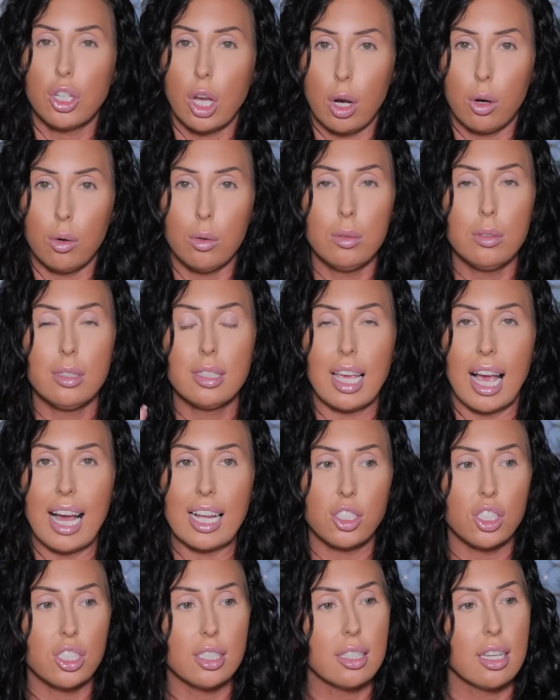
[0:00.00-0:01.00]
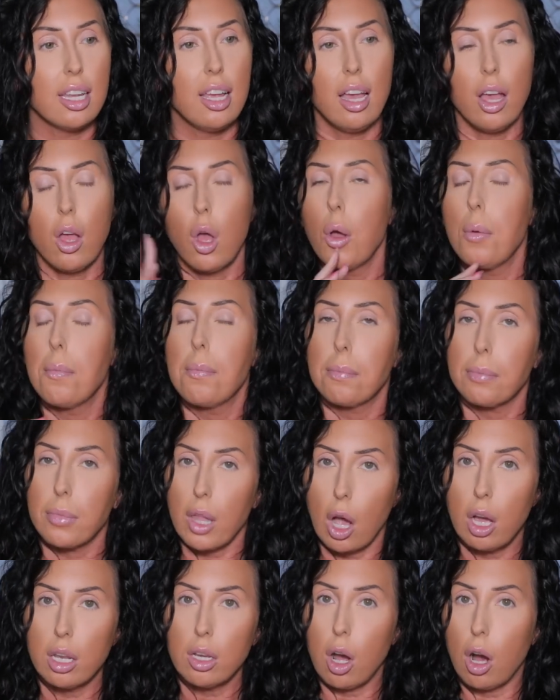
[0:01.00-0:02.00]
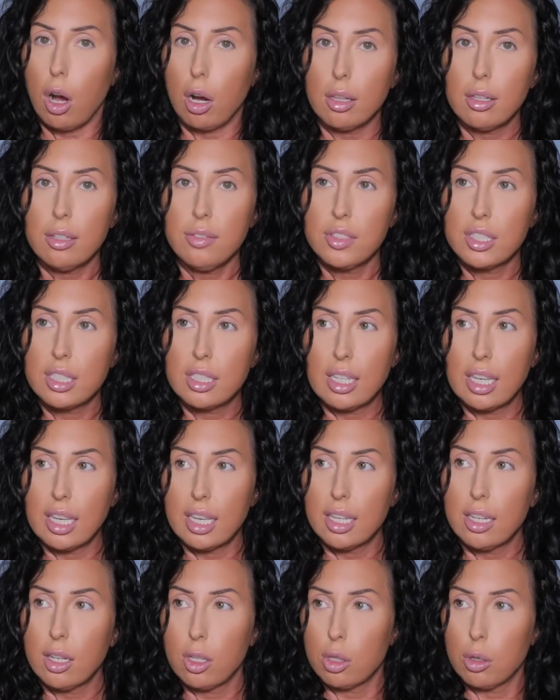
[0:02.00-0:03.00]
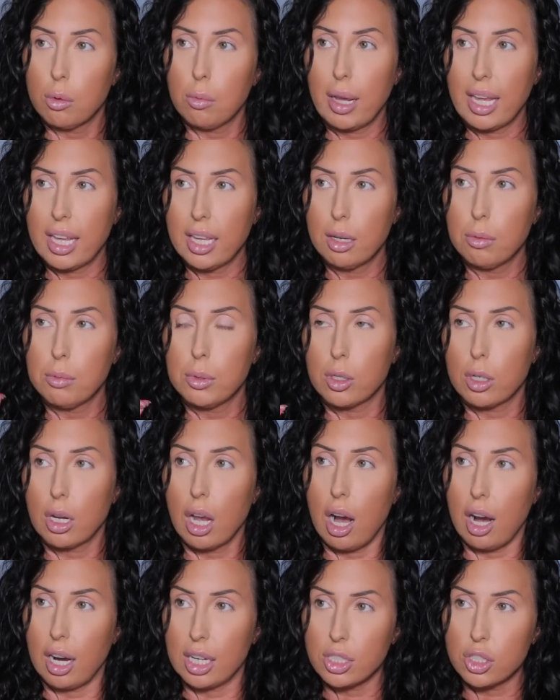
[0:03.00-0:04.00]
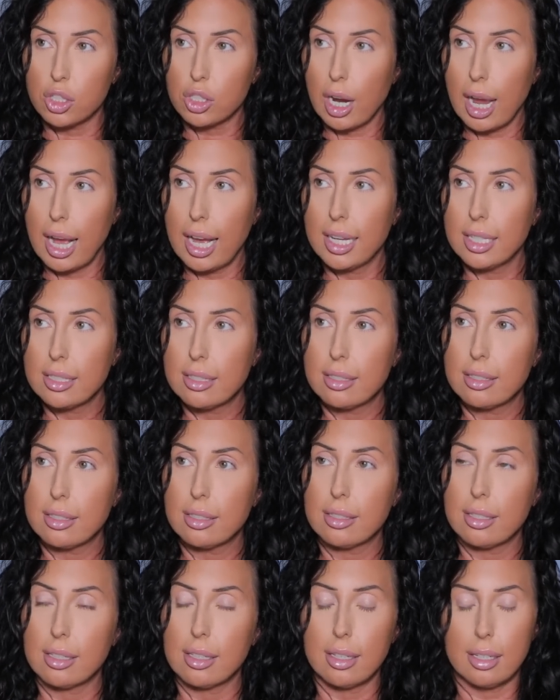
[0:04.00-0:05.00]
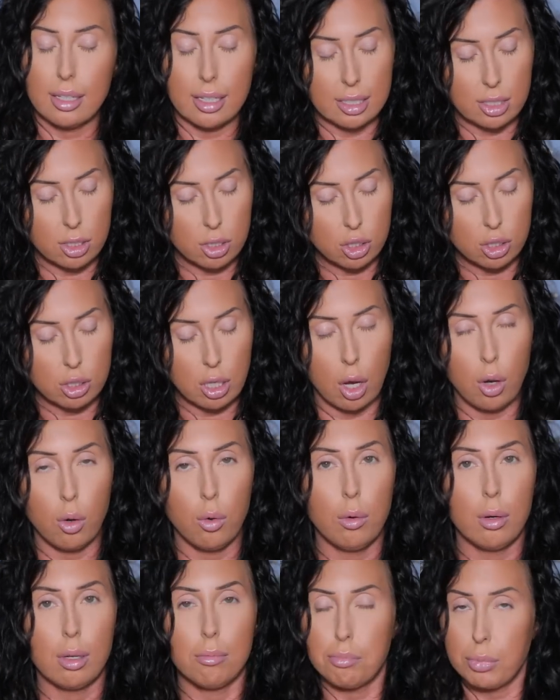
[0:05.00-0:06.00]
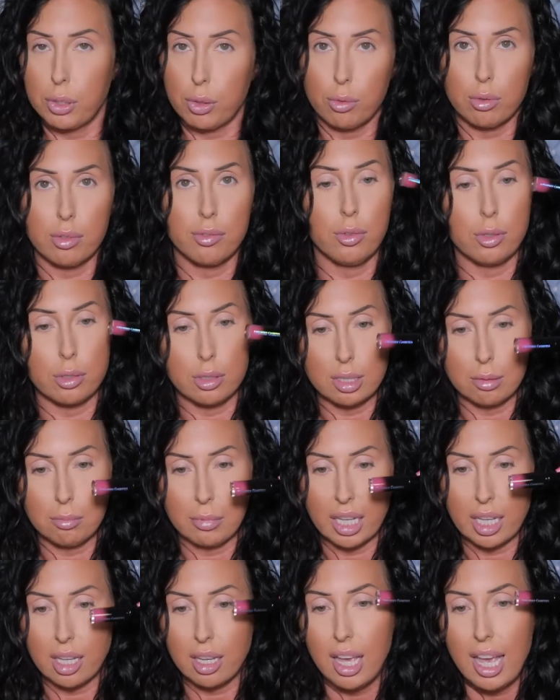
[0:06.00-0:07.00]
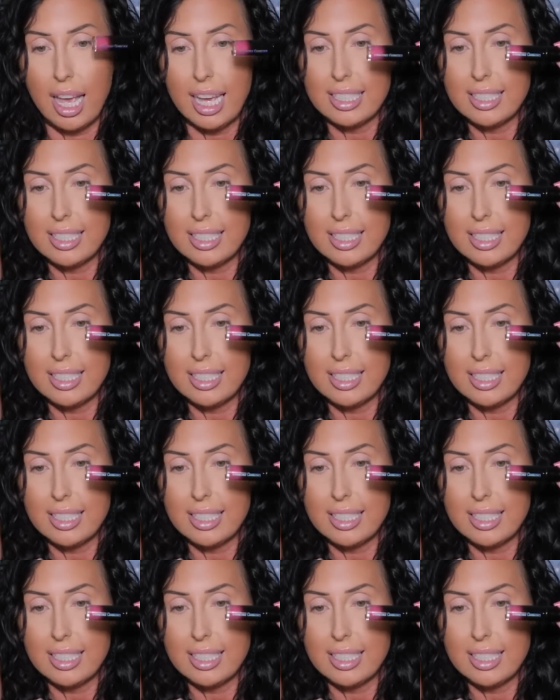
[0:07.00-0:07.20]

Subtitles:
tones. I just, on olive skin, the way it will contrast is so beautiful to me.